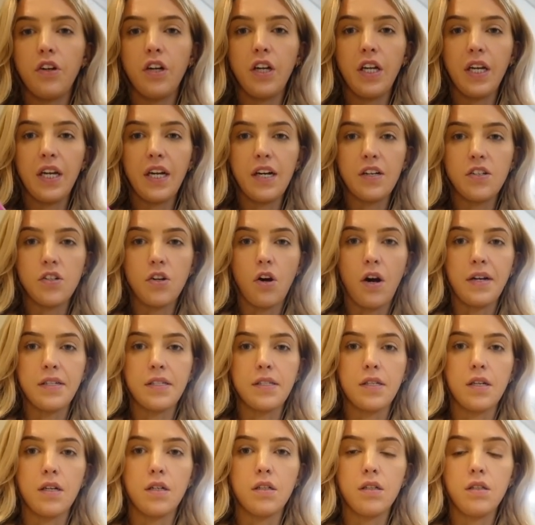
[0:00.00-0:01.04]
you're gonna get a
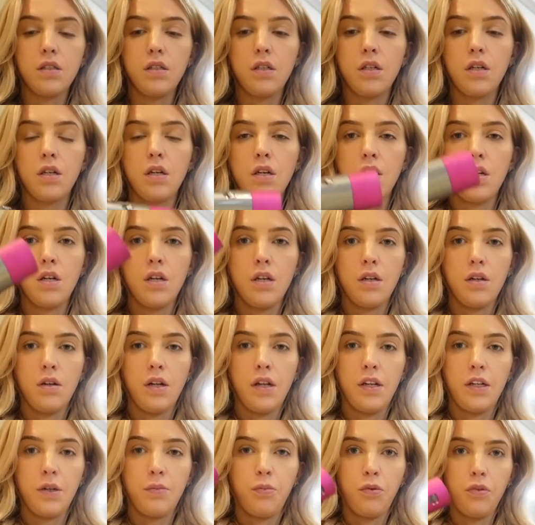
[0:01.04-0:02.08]
Dyson
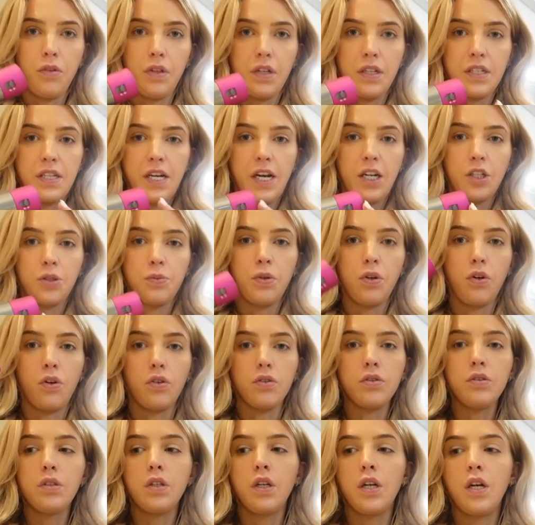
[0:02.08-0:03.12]
and you put the attachment
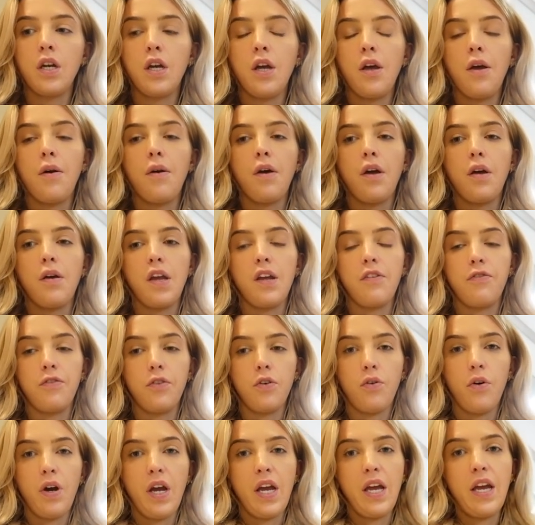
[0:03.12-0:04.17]
on, if
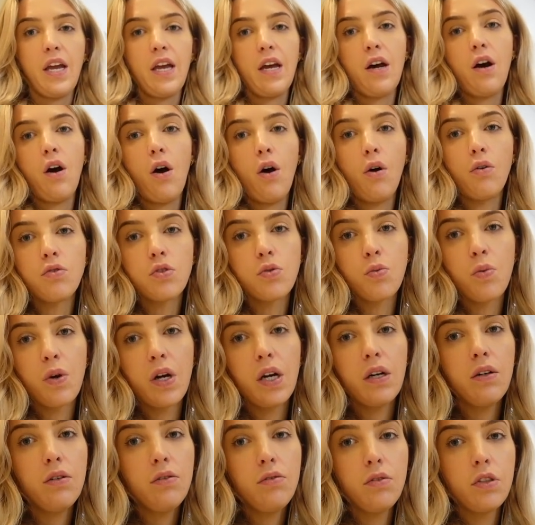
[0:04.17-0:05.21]
your hair holds
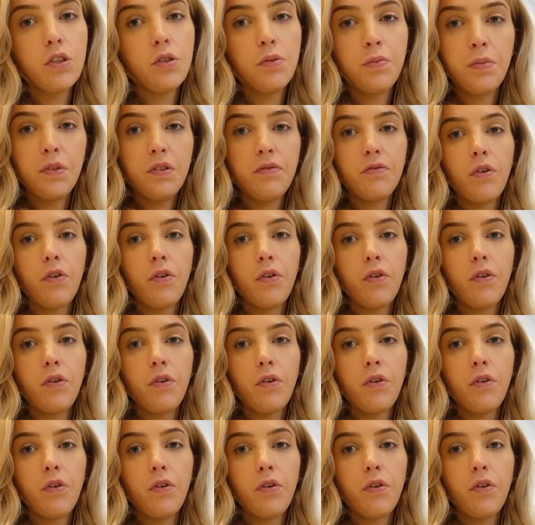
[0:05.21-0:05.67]
well, you'd be